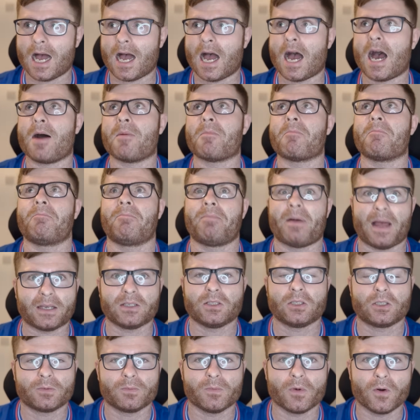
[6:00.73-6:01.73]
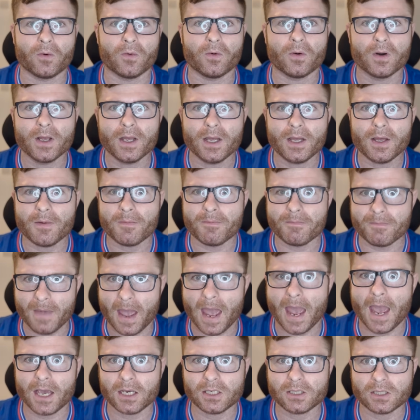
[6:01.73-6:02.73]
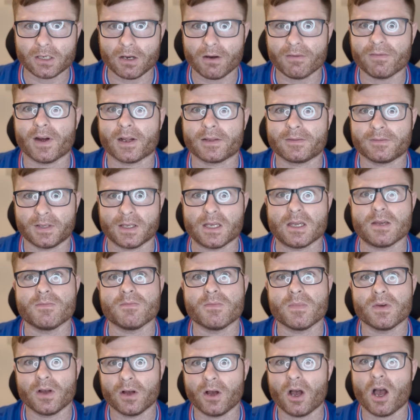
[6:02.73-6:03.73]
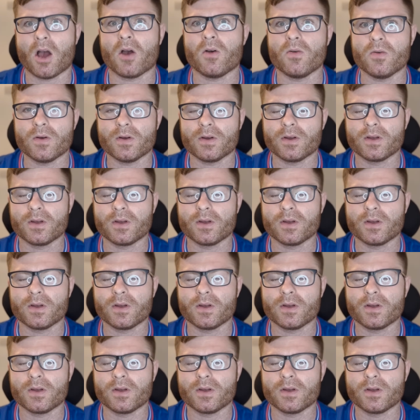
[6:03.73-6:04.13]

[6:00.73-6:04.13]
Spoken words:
abysmal mess of a team out.